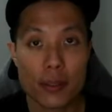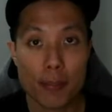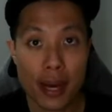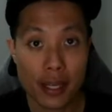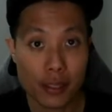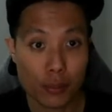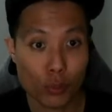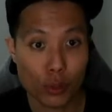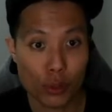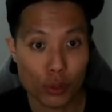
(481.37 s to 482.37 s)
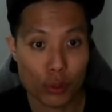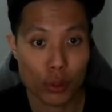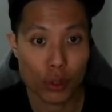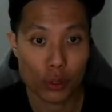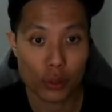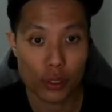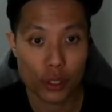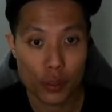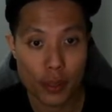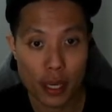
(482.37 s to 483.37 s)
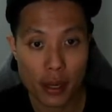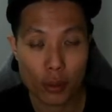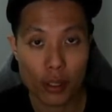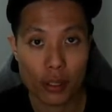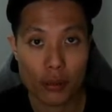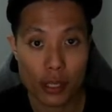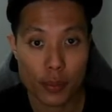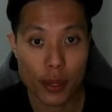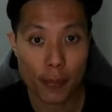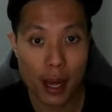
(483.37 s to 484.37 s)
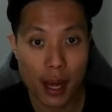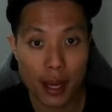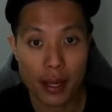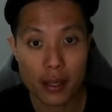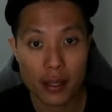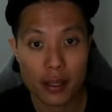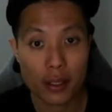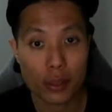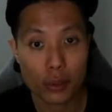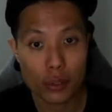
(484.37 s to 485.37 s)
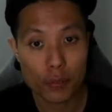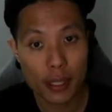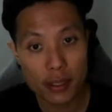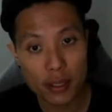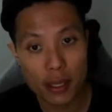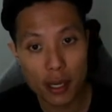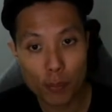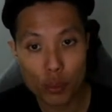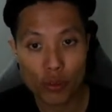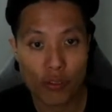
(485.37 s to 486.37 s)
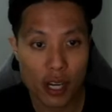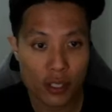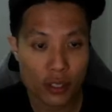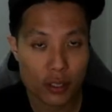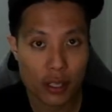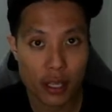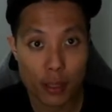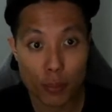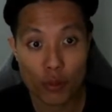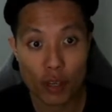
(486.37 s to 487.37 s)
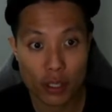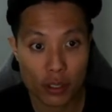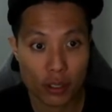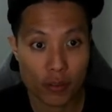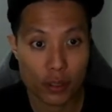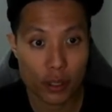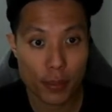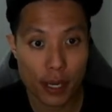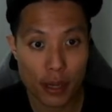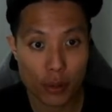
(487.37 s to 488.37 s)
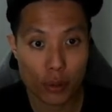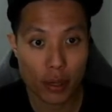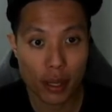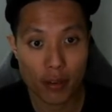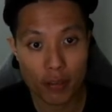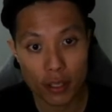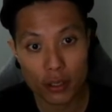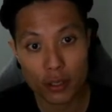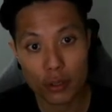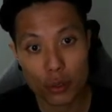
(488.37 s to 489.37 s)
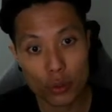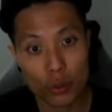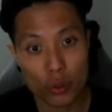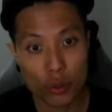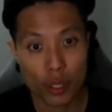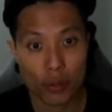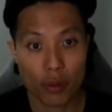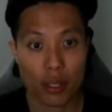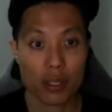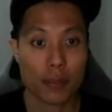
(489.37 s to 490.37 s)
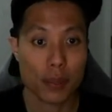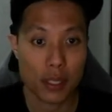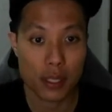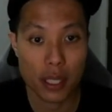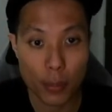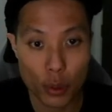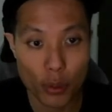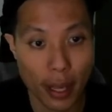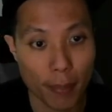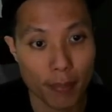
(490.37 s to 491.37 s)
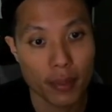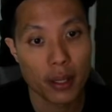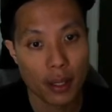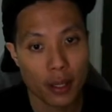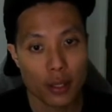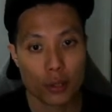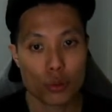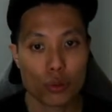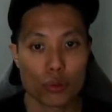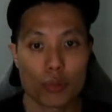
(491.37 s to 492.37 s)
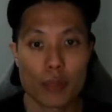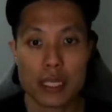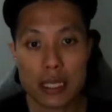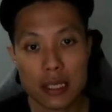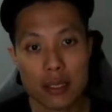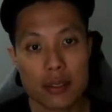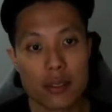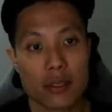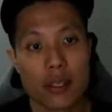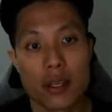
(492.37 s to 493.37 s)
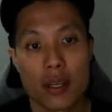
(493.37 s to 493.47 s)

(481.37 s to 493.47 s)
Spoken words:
a Python module to control the GPIO on the Raspberry Pi. It includes basic output function and input function of a GPIO and function used to generate the PWM. So basically this is